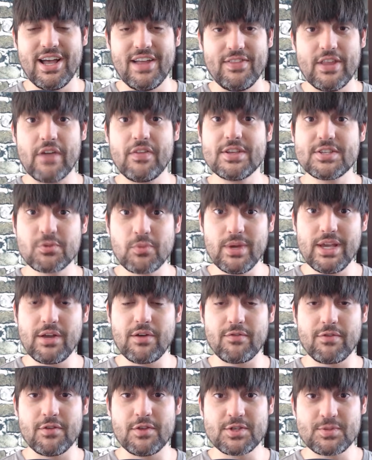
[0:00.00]
Now this
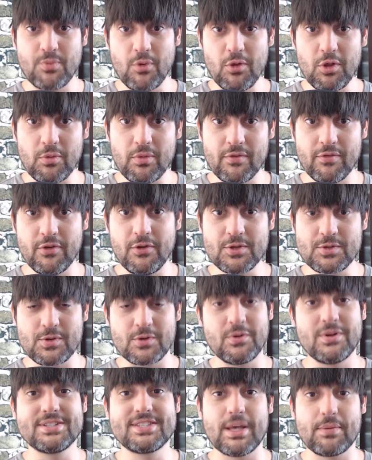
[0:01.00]
week, for the spoiler reviews,
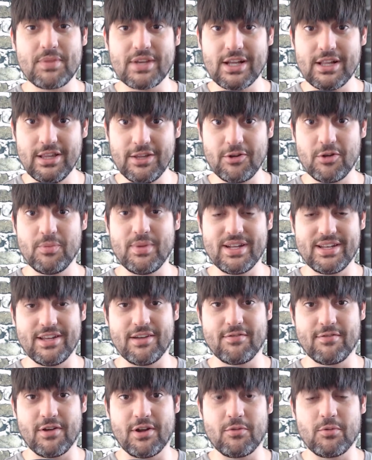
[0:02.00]
we're doing something a little bit
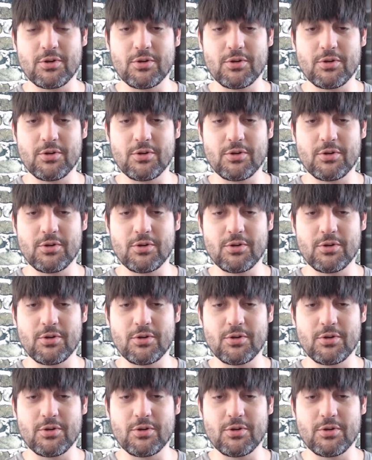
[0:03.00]
different.